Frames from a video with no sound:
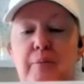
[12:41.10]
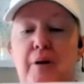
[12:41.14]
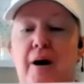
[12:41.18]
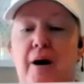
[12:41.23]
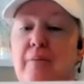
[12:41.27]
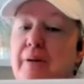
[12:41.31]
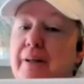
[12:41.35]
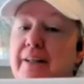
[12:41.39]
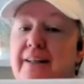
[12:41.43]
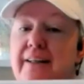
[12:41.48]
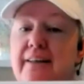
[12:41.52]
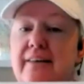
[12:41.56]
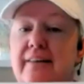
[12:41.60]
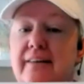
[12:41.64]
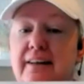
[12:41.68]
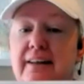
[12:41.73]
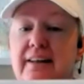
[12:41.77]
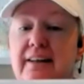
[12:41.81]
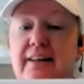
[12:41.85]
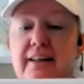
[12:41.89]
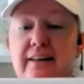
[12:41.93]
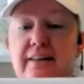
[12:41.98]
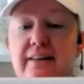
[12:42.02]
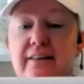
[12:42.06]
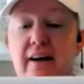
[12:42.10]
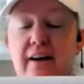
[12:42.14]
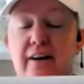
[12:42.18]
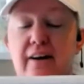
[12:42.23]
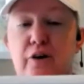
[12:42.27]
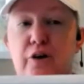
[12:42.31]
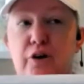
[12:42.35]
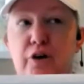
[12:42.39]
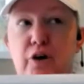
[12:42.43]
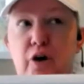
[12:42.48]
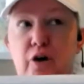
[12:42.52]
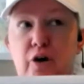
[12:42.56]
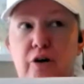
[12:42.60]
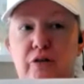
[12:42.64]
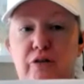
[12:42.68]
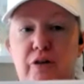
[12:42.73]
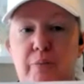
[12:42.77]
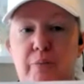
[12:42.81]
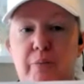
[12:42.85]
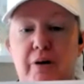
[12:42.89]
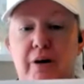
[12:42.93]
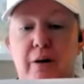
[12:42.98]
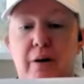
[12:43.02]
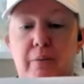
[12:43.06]
Probably didn't need the entire yard
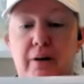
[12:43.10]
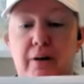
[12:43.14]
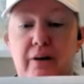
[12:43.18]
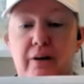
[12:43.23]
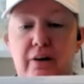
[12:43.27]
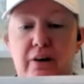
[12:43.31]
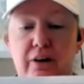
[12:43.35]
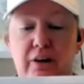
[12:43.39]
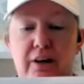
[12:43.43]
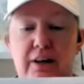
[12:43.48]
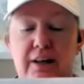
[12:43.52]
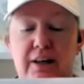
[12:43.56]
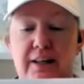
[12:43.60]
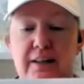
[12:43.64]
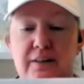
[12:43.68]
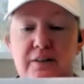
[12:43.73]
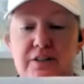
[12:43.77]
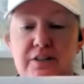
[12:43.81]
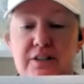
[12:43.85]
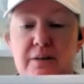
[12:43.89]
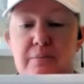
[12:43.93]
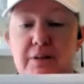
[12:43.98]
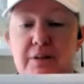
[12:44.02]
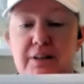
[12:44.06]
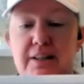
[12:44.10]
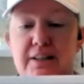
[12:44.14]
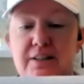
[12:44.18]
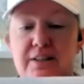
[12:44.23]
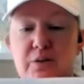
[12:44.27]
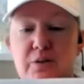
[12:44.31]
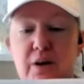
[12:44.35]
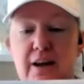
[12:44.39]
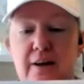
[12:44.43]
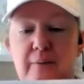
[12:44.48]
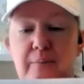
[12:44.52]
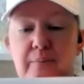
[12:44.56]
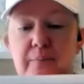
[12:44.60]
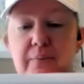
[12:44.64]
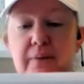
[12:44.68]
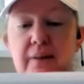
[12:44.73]
fabric. I probably could have cut it down some, but that's okay.